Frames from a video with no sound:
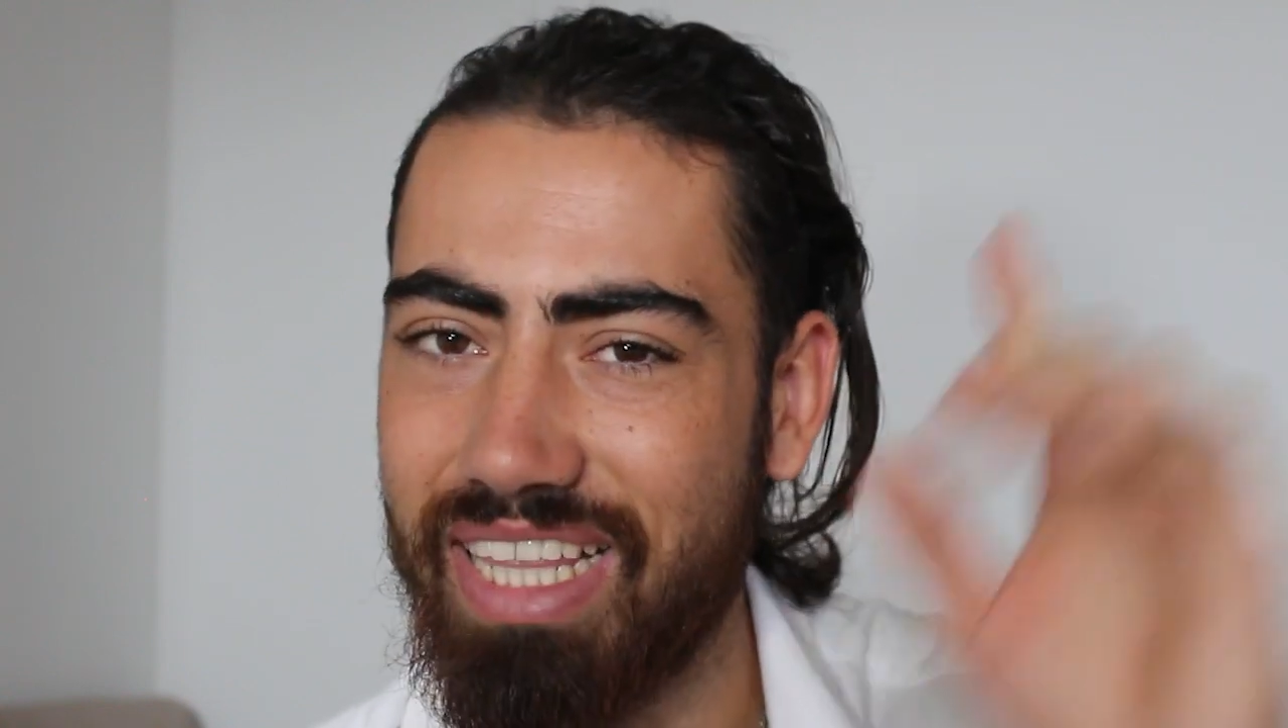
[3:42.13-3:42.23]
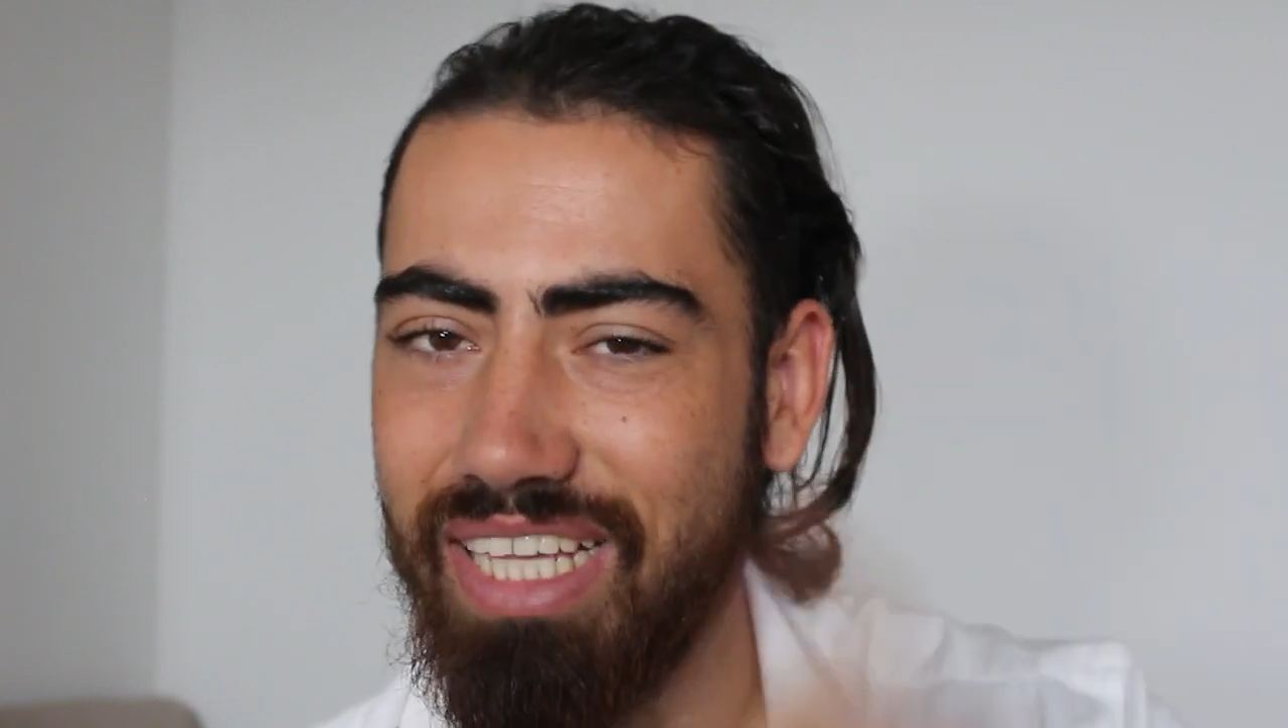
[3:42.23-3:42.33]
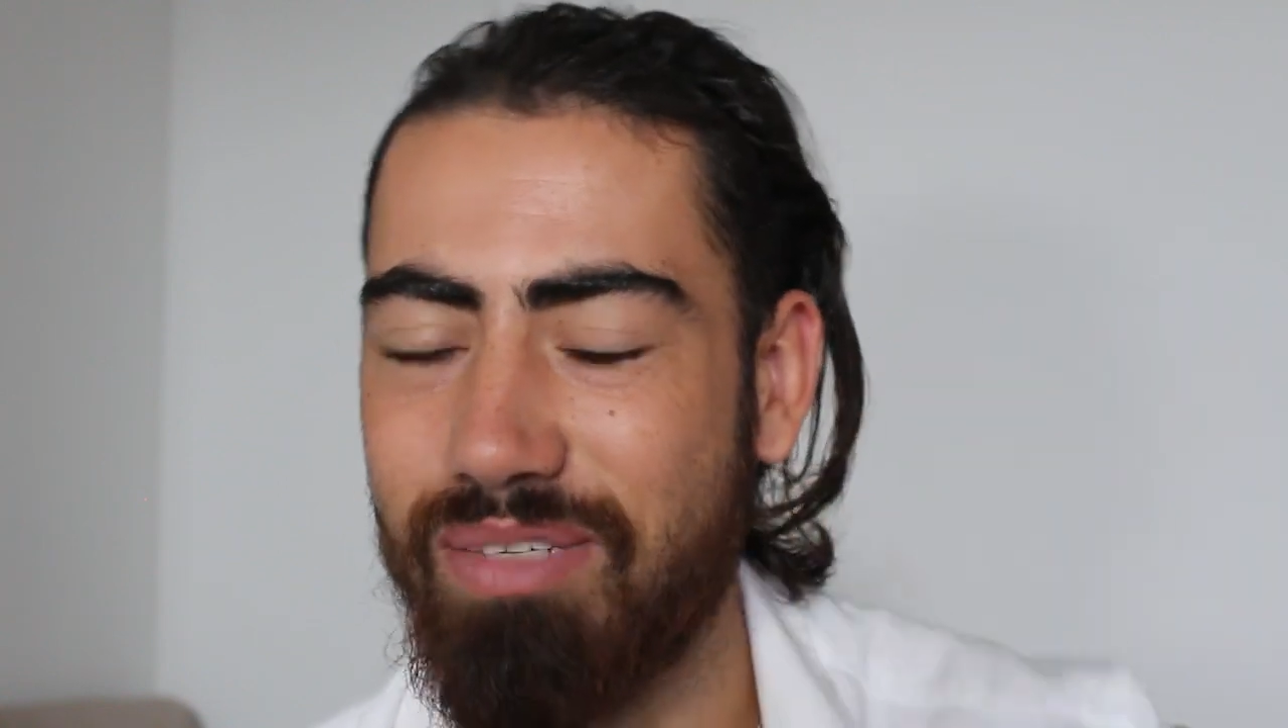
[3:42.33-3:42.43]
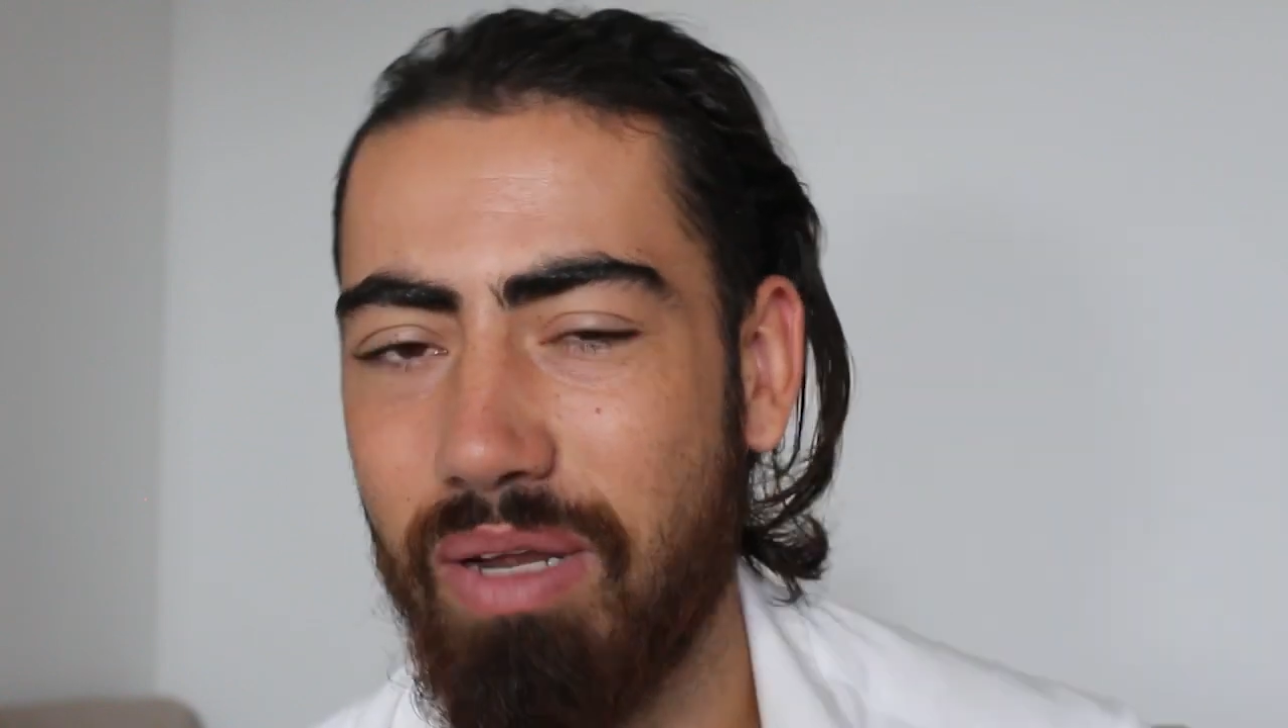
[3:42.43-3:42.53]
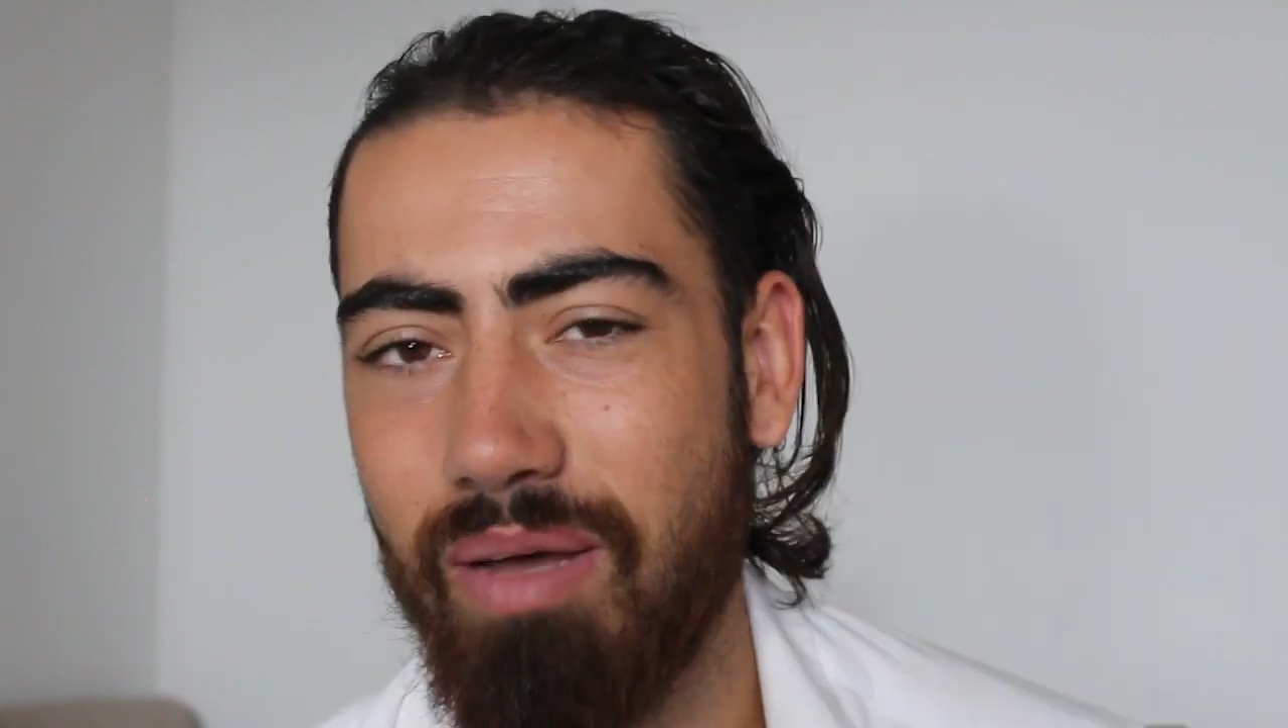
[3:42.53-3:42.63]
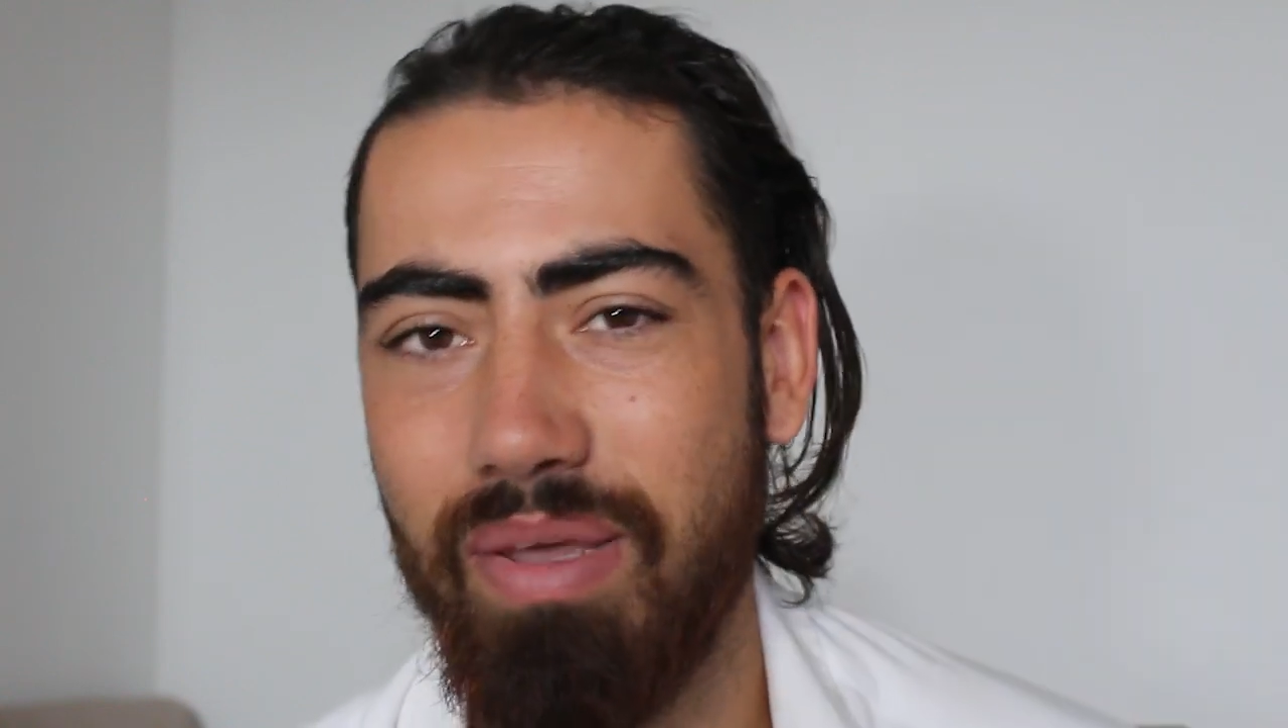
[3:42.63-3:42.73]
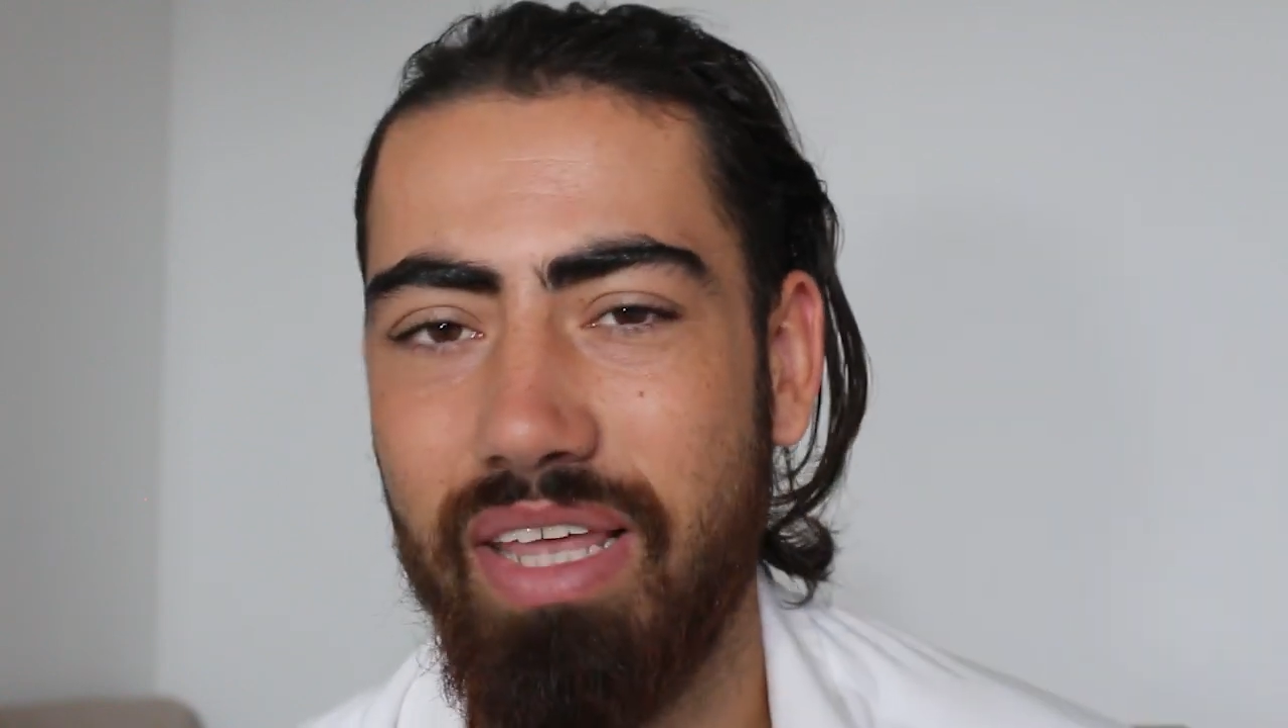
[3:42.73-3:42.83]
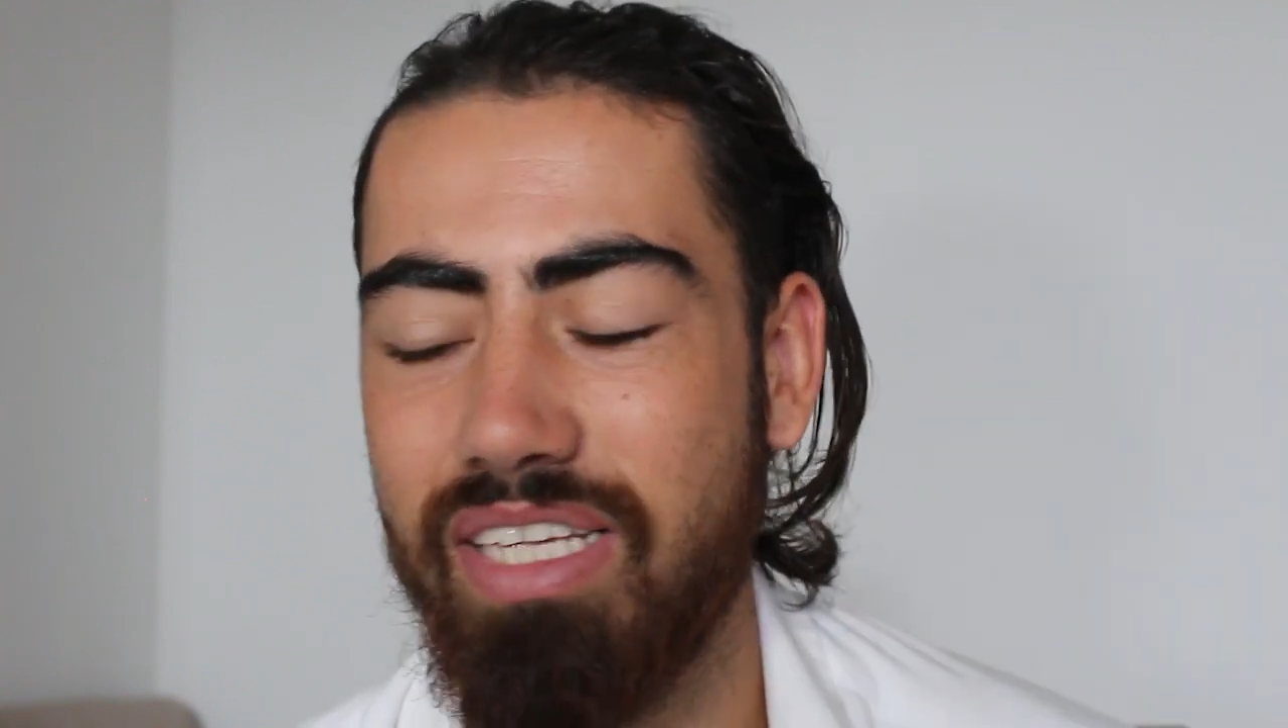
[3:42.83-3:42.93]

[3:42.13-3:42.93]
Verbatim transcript: this one up here.